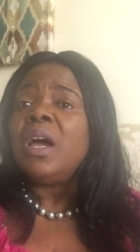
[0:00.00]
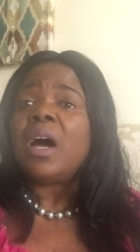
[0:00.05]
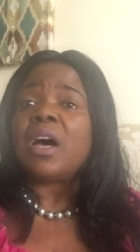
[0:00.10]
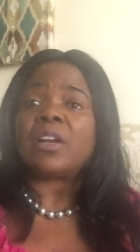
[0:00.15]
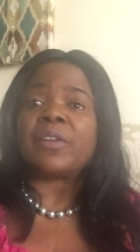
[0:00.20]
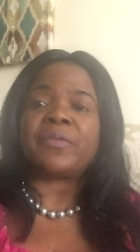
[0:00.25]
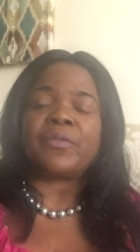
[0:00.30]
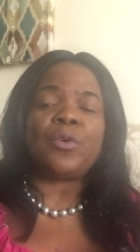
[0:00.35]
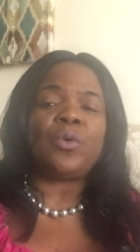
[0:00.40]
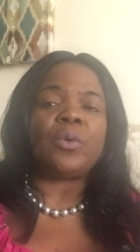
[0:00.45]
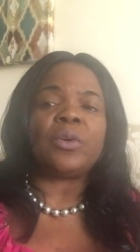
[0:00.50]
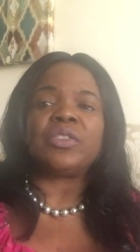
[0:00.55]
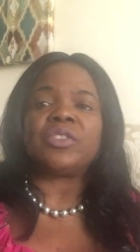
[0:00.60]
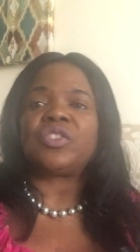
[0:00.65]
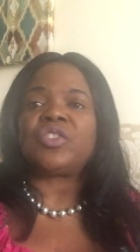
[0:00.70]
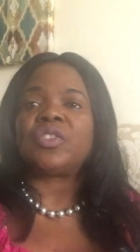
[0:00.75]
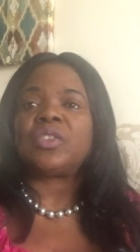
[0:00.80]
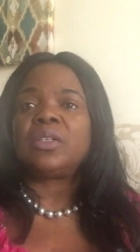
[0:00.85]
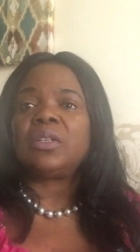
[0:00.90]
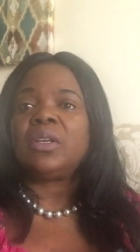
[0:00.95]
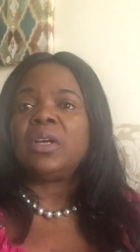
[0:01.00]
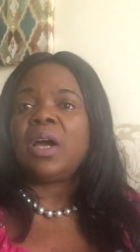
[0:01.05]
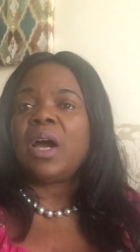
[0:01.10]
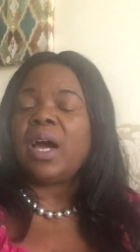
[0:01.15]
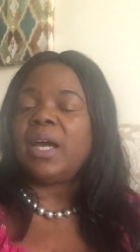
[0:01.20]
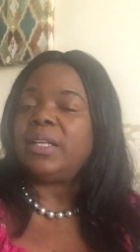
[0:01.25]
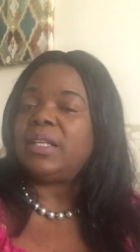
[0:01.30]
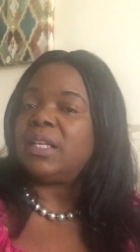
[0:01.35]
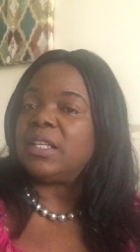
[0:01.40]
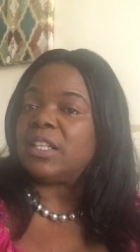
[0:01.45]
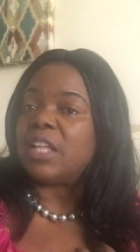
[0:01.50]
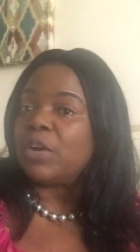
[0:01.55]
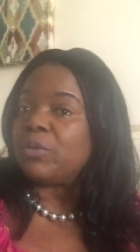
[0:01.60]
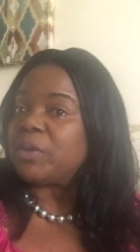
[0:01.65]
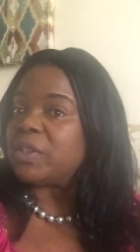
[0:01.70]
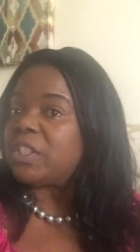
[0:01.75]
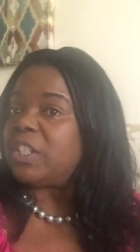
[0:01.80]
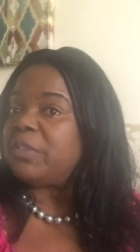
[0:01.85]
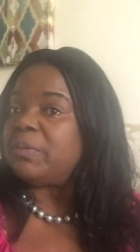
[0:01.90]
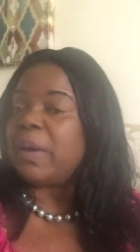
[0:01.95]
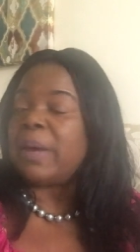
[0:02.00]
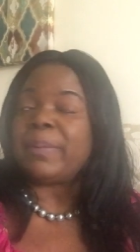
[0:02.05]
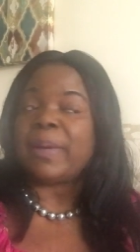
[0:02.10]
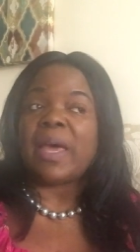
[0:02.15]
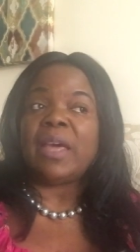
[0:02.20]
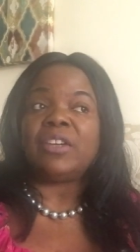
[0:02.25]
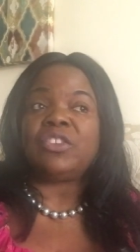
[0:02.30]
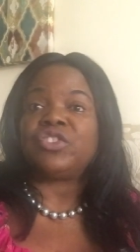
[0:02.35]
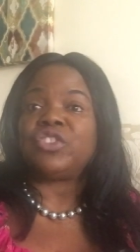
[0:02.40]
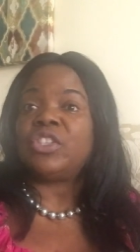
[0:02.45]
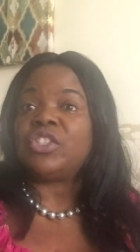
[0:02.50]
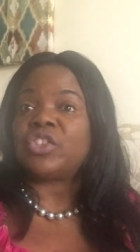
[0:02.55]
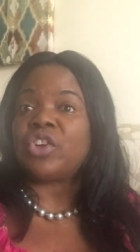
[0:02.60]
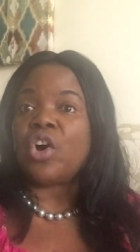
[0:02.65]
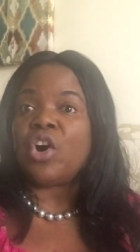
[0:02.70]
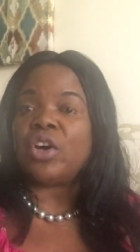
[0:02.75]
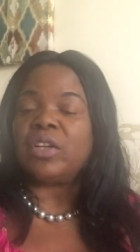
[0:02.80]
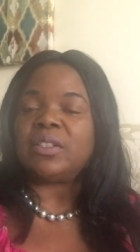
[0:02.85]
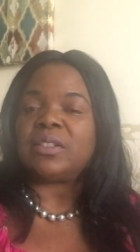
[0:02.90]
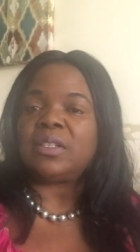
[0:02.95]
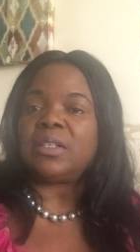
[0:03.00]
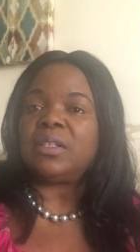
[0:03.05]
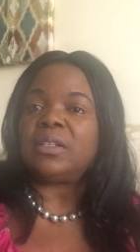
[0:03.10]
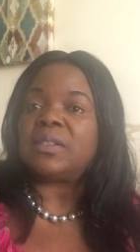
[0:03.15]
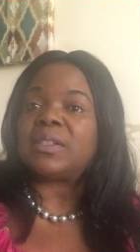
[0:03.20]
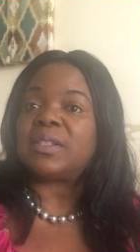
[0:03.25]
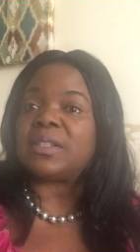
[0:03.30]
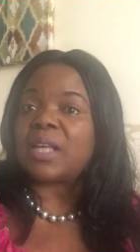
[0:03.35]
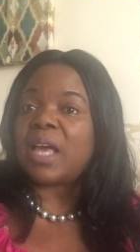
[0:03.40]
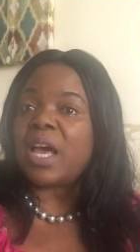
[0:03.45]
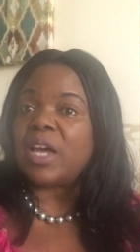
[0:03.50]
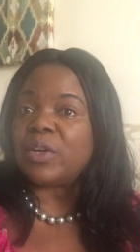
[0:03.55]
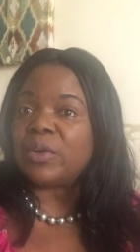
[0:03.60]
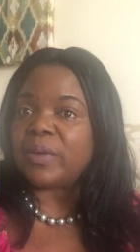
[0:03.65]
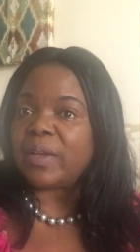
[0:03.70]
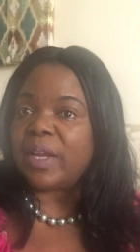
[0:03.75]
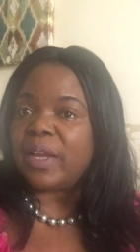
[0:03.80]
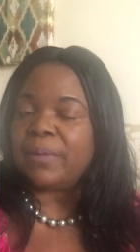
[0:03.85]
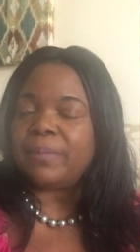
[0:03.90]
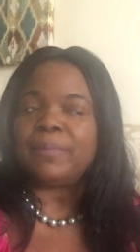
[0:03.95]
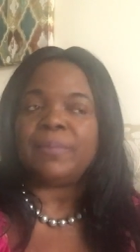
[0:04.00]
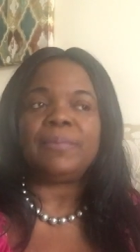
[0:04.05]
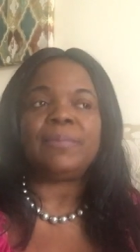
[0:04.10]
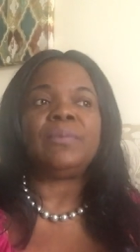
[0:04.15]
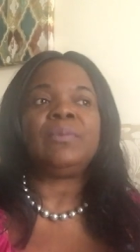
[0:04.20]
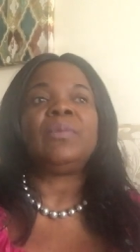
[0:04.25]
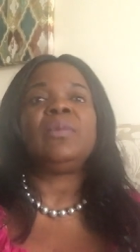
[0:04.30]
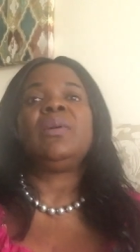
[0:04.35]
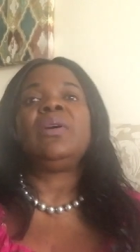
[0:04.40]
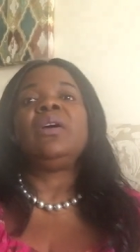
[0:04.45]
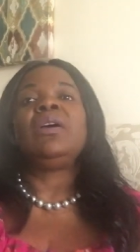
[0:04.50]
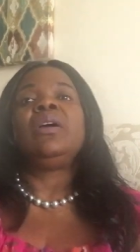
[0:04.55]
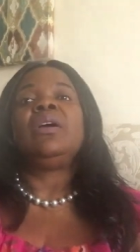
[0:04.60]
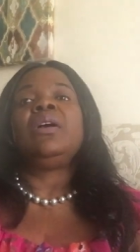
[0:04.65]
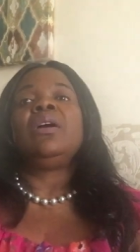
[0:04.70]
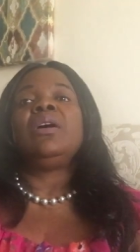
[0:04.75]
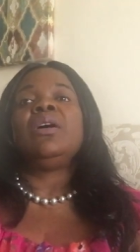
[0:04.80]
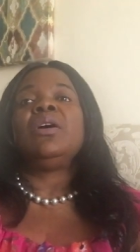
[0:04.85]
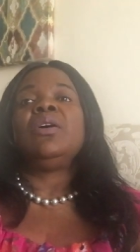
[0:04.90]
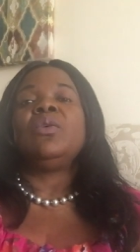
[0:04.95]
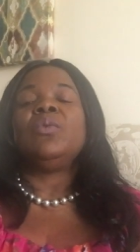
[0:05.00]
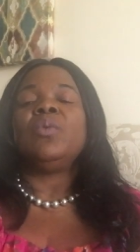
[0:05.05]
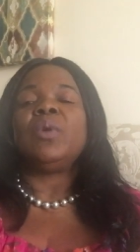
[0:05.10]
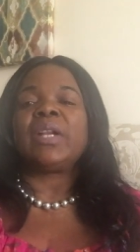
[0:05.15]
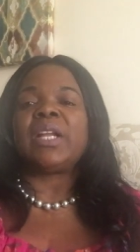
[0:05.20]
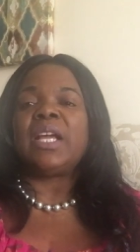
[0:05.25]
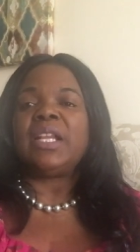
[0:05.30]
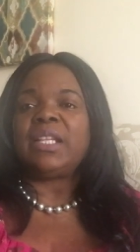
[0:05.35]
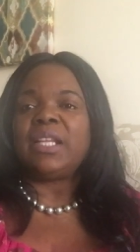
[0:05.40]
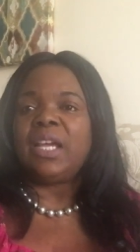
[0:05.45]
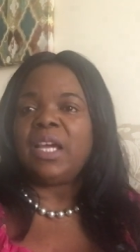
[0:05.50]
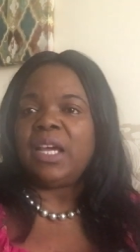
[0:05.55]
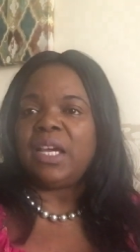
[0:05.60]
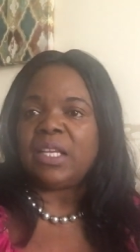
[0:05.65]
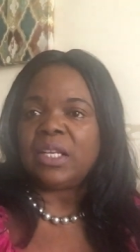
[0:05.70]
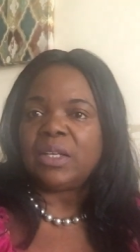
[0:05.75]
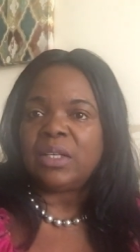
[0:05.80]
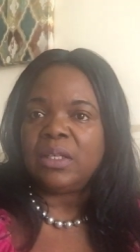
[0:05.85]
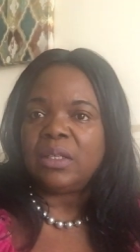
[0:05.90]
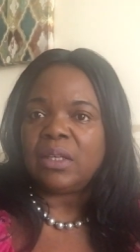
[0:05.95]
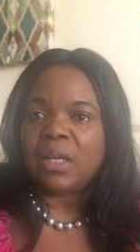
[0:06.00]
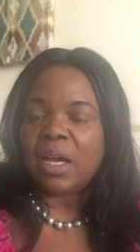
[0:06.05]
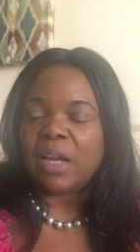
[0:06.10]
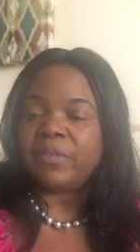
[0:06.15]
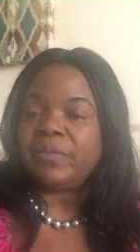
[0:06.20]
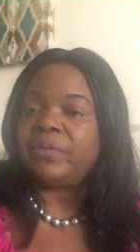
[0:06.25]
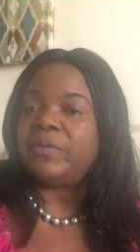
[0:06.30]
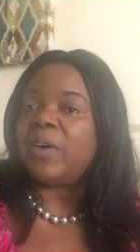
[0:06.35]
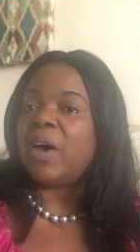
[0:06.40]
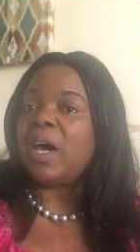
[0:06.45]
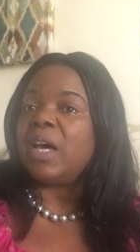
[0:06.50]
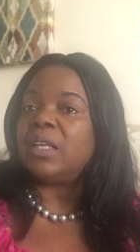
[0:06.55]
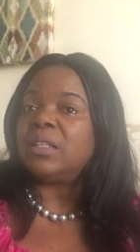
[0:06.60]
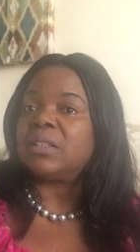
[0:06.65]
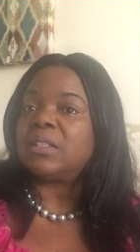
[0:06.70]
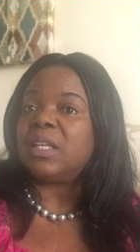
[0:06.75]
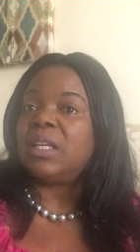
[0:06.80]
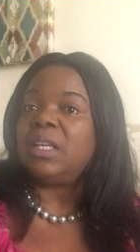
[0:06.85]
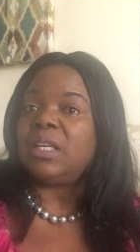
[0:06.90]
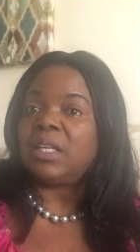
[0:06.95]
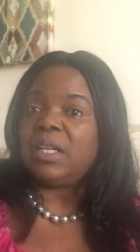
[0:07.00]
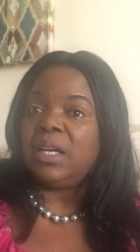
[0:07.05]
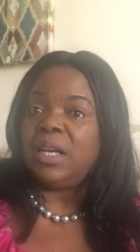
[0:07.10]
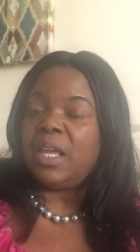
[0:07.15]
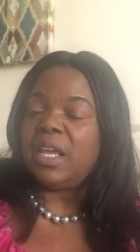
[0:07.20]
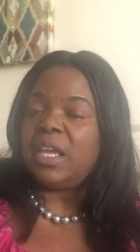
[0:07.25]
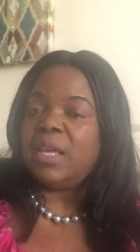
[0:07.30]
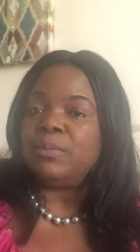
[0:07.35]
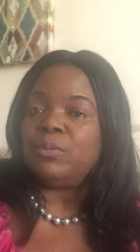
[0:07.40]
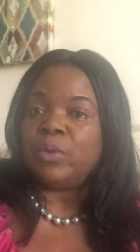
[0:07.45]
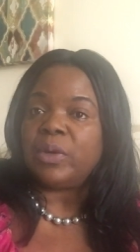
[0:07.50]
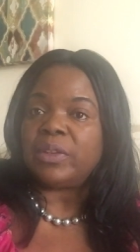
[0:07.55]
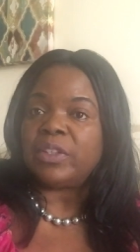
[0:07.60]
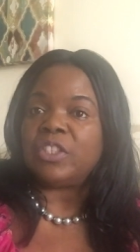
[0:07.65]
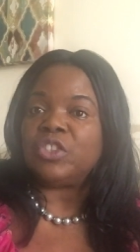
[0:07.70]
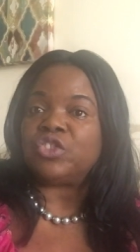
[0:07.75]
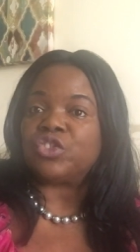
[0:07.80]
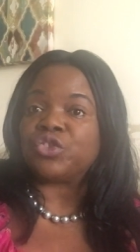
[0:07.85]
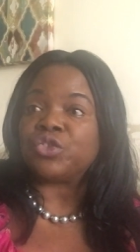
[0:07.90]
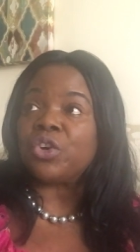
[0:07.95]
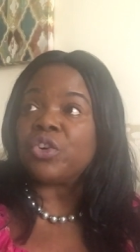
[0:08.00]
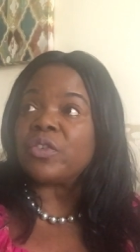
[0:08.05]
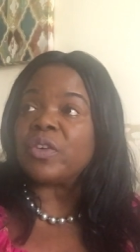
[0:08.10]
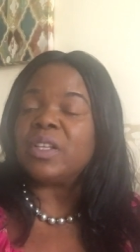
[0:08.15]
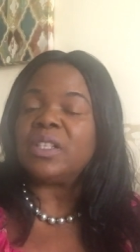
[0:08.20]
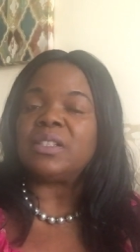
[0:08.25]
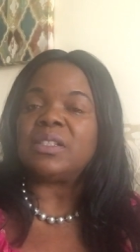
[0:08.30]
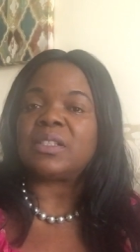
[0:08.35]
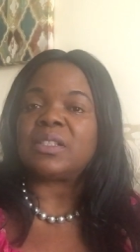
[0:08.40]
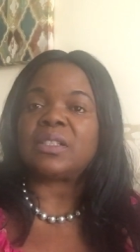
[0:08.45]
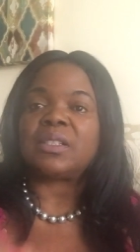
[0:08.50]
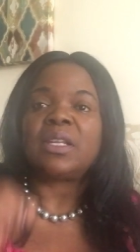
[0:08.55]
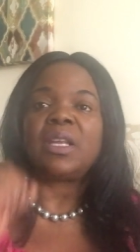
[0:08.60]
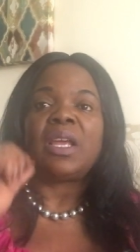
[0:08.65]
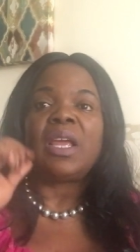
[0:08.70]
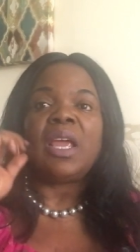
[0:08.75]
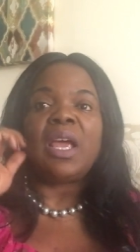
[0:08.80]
And of course, I did not receive my baggages until Saturday. What I did, I filed a claim with the insurance,